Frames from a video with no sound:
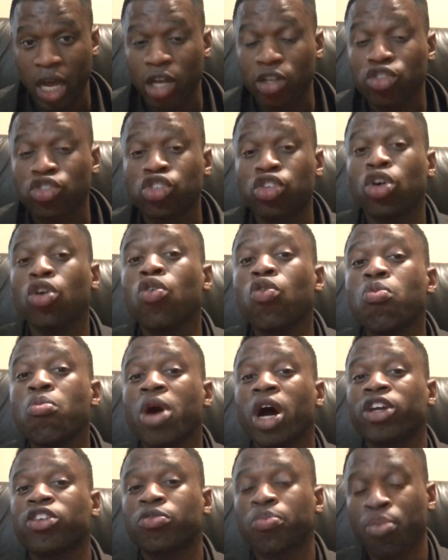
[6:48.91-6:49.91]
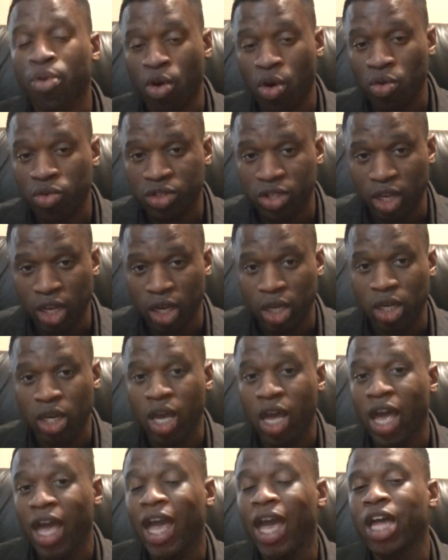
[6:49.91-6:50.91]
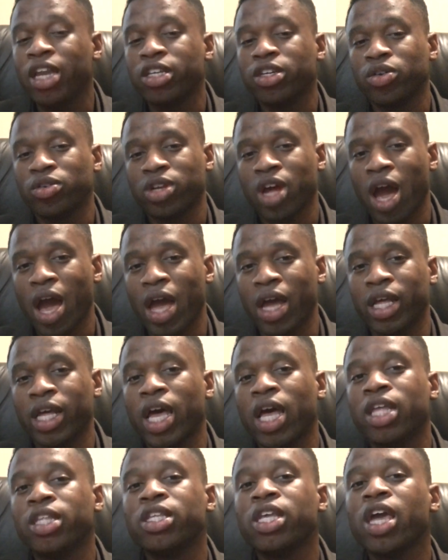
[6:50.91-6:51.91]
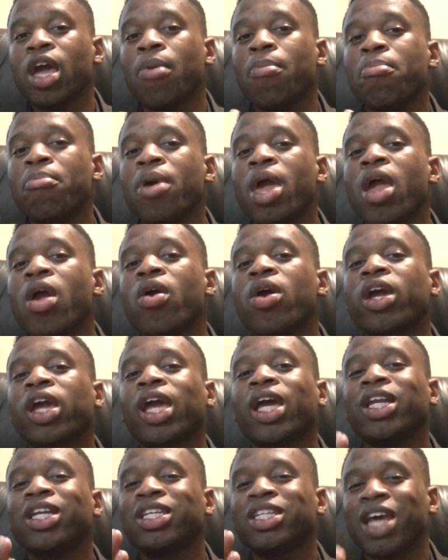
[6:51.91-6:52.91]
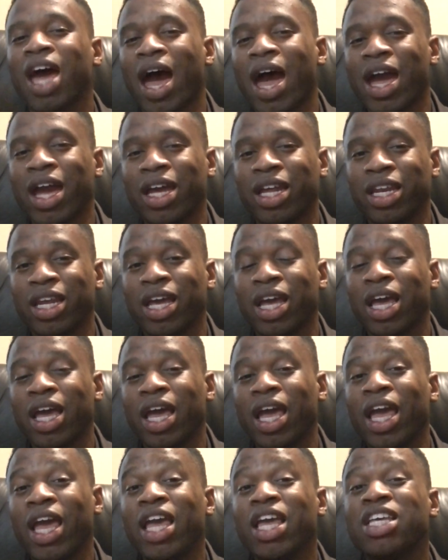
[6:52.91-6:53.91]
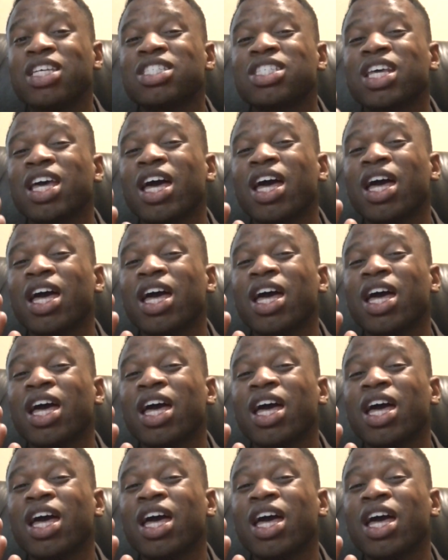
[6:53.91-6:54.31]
too much protein in your diet. The American diet is